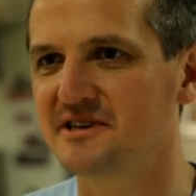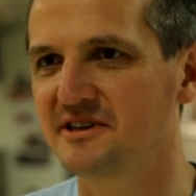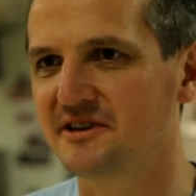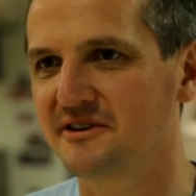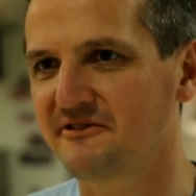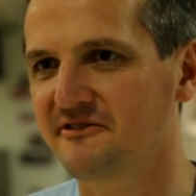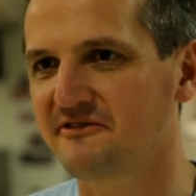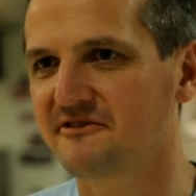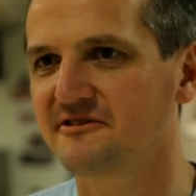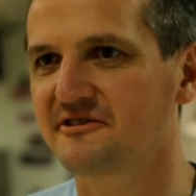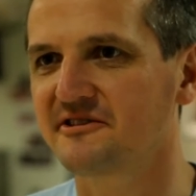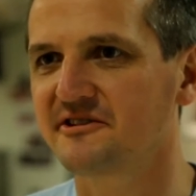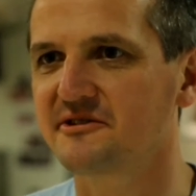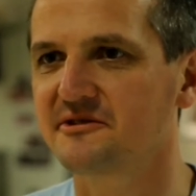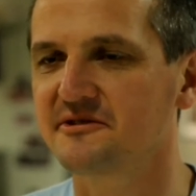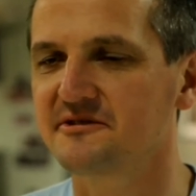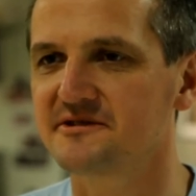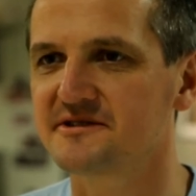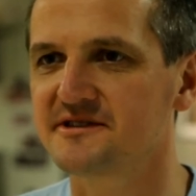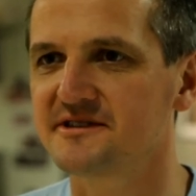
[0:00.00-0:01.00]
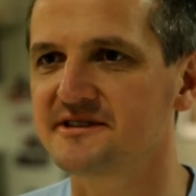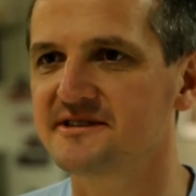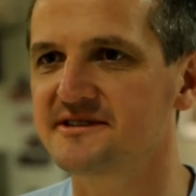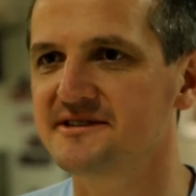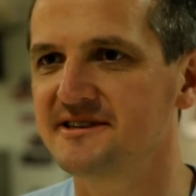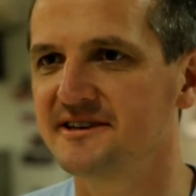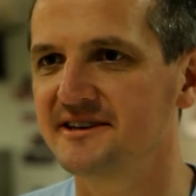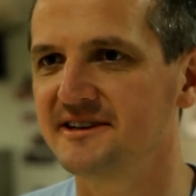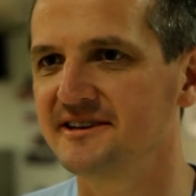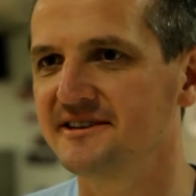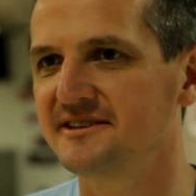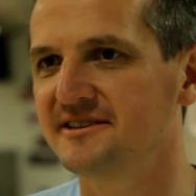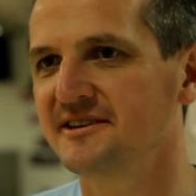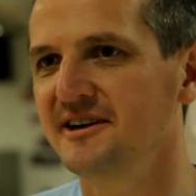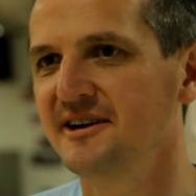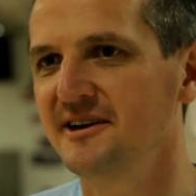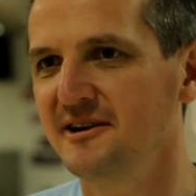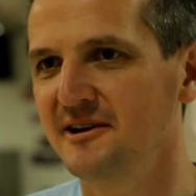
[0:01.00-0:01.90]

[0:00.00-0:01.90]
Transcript: introductory courses and